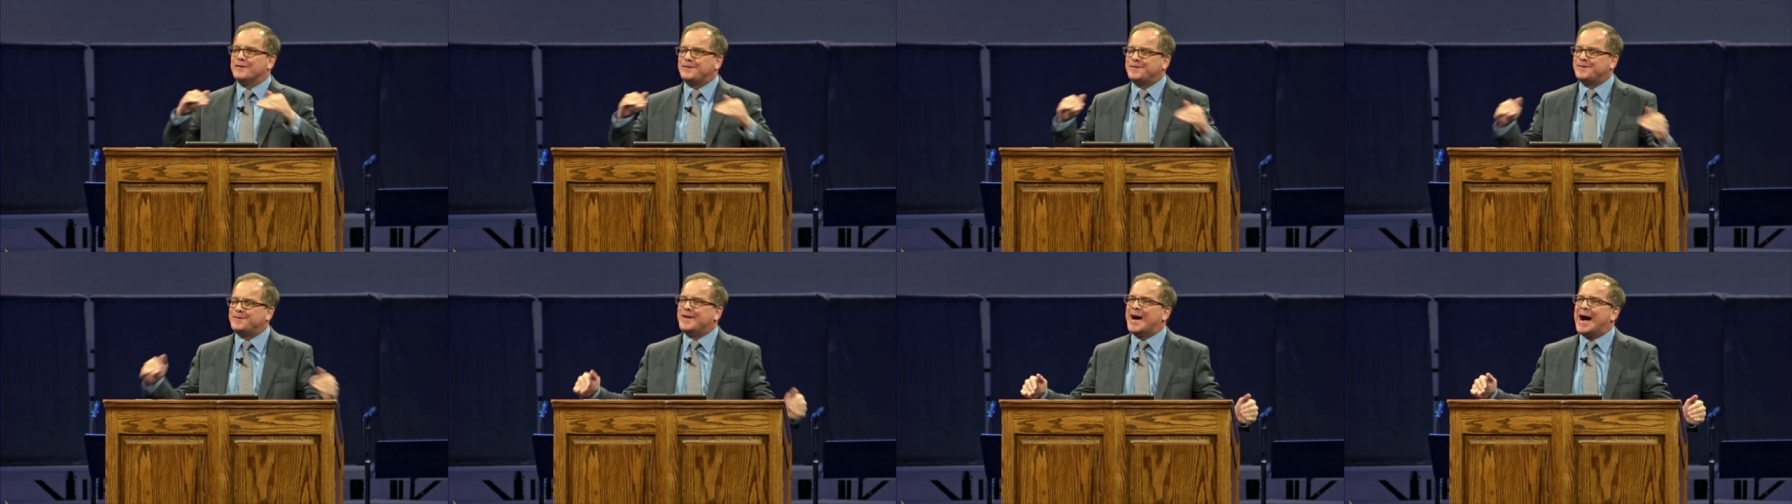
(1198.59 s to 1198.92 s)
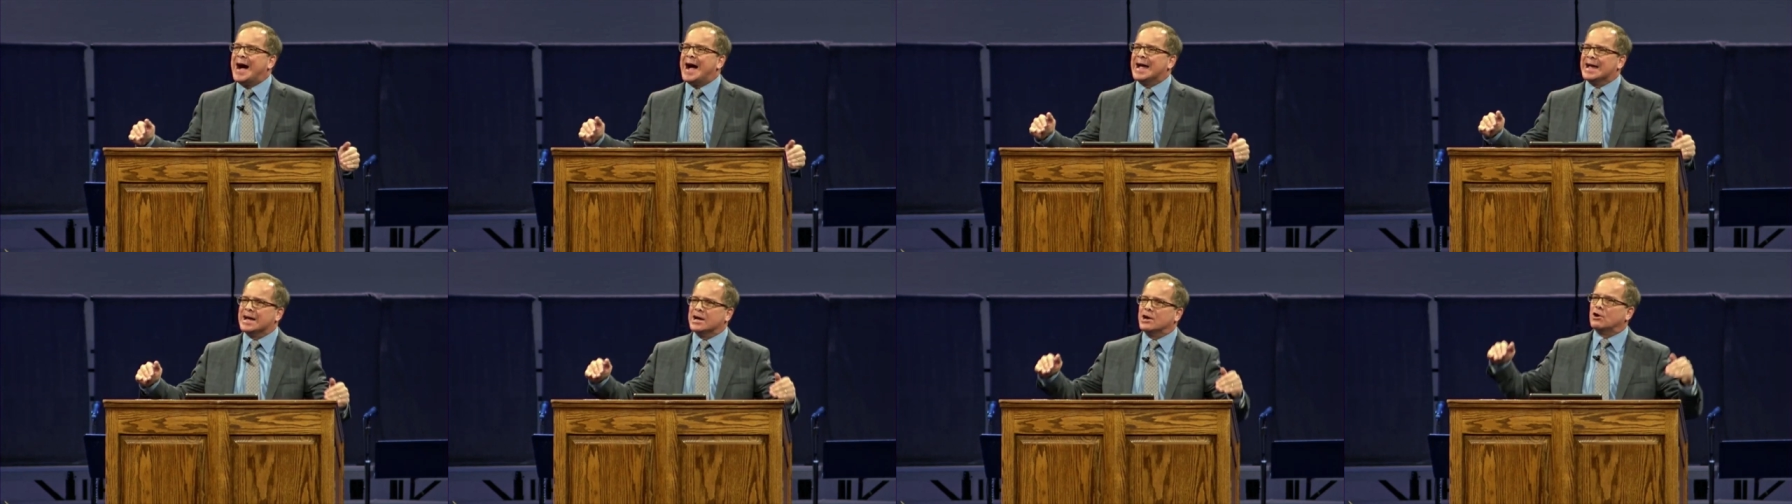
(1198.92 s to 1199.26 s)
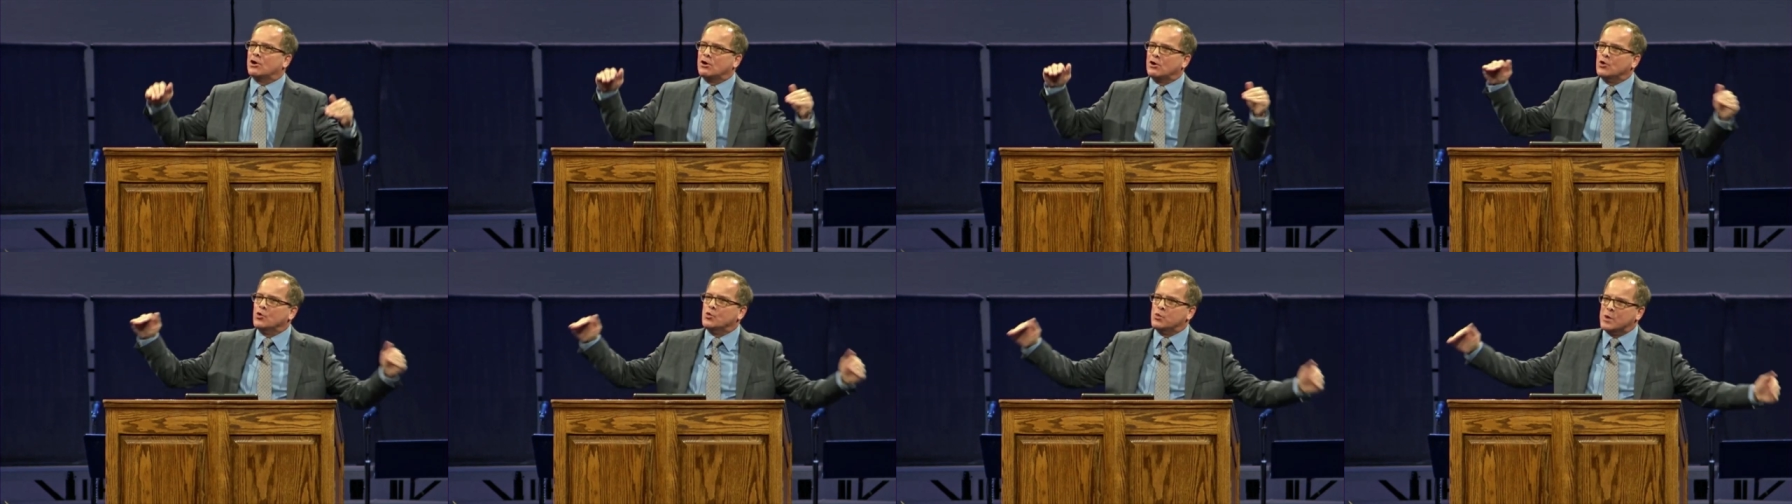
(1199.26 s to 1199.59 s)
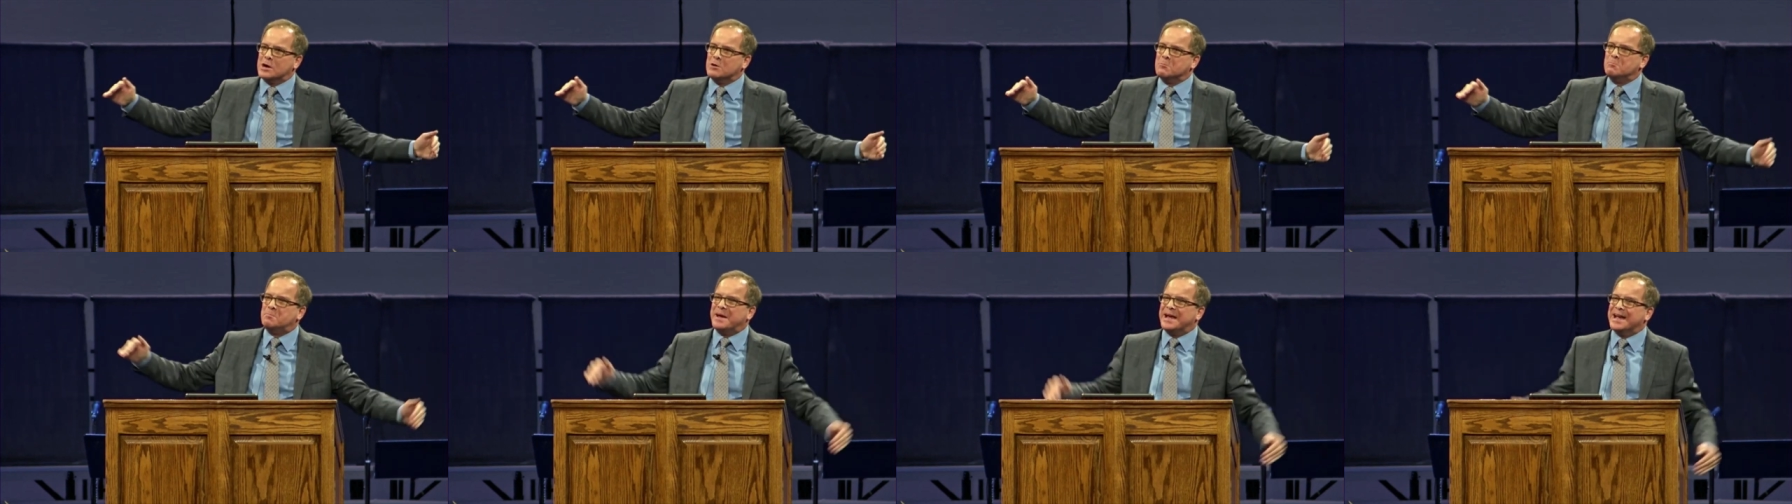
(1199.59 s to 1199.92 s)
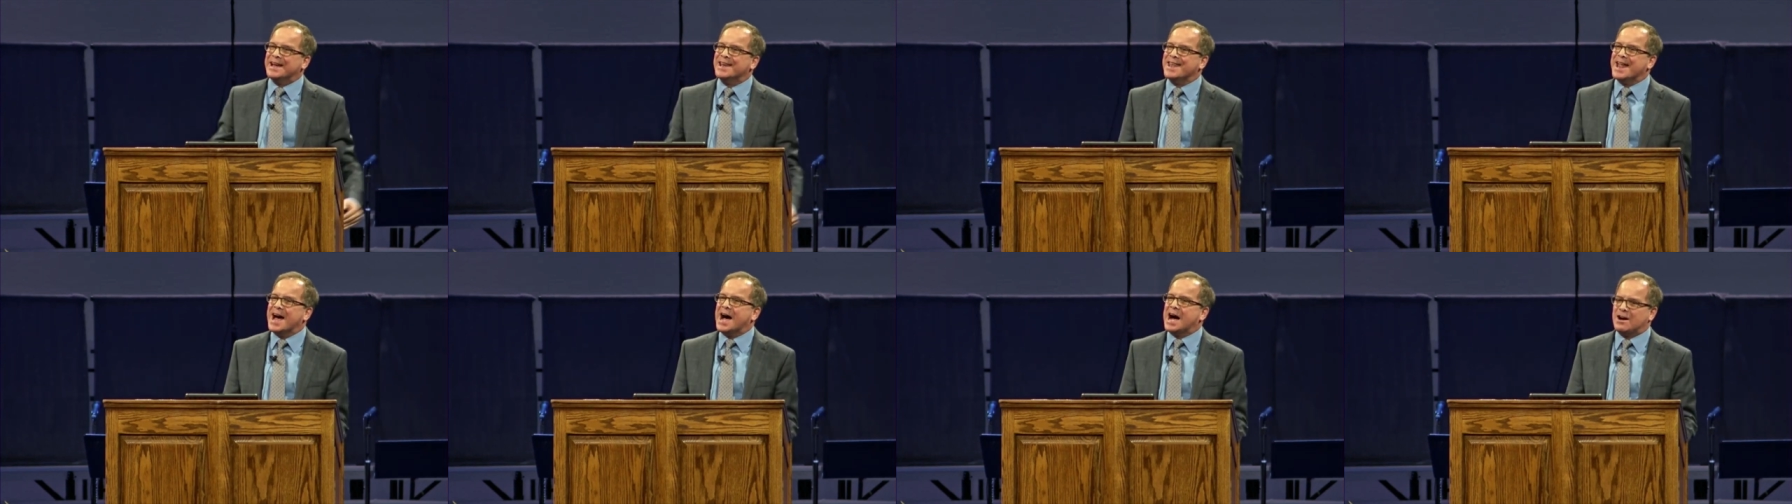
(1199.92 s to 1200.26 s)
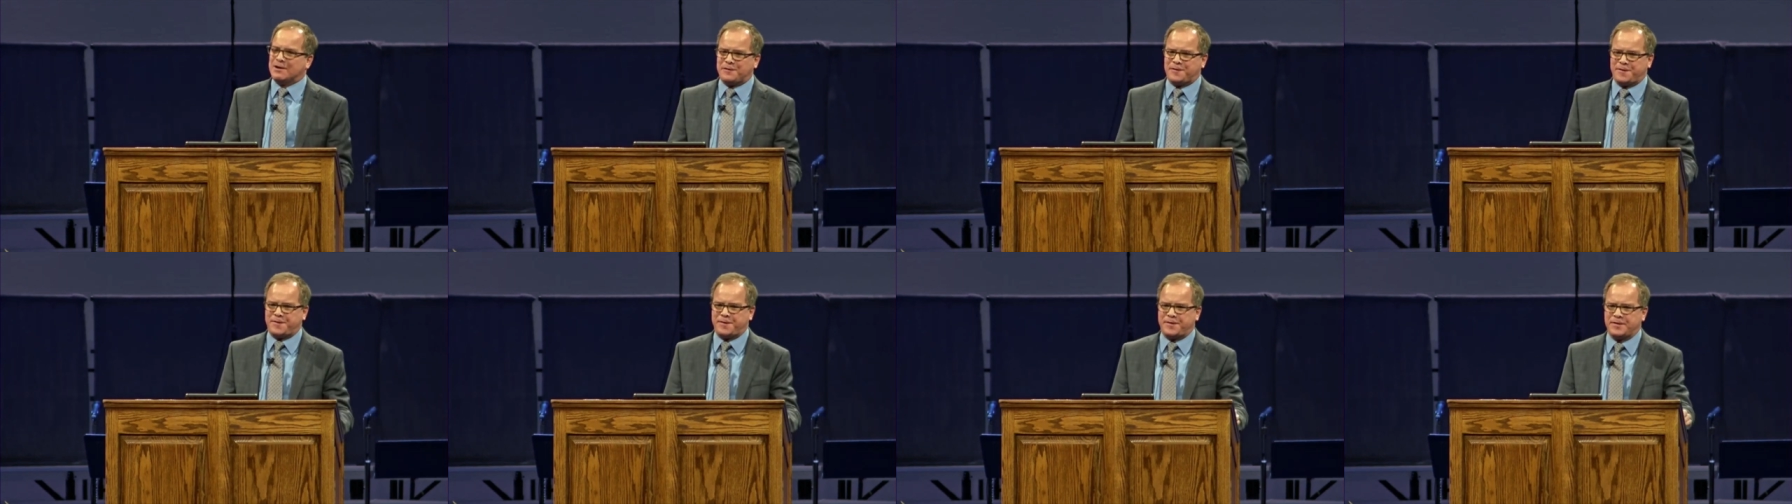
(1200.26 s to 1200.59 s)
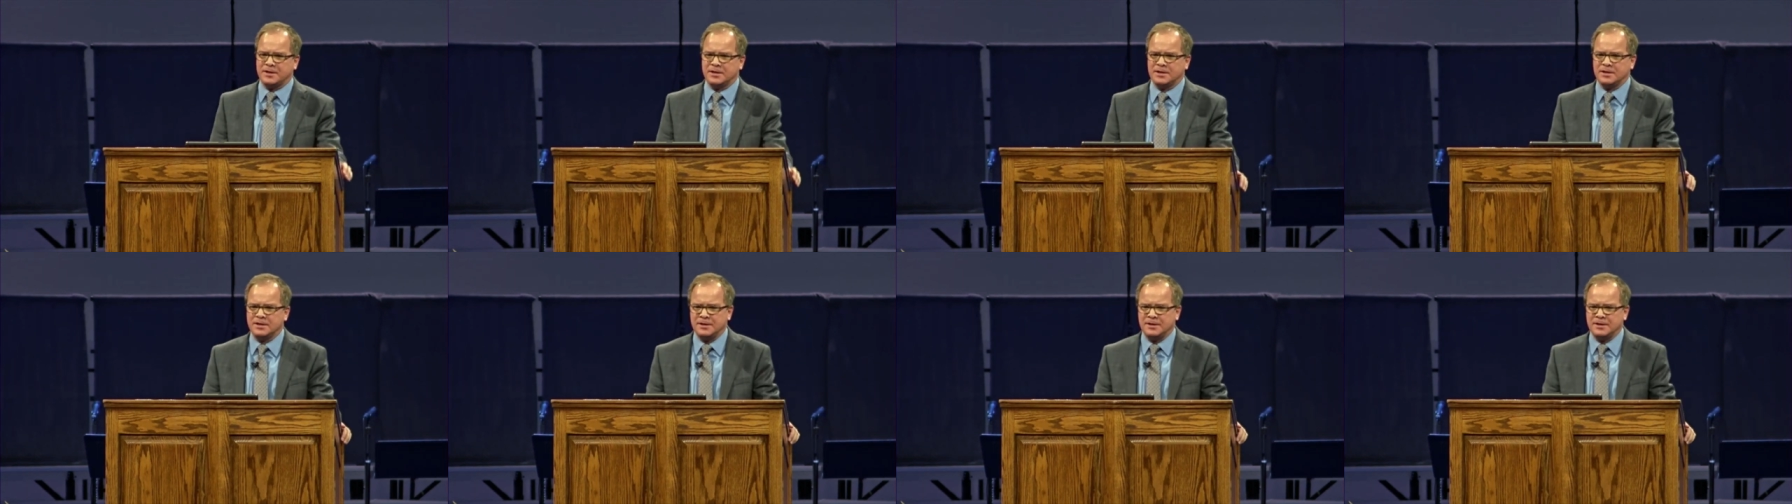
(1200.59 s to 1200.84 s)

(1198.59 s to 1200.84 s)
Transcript: fire will be enough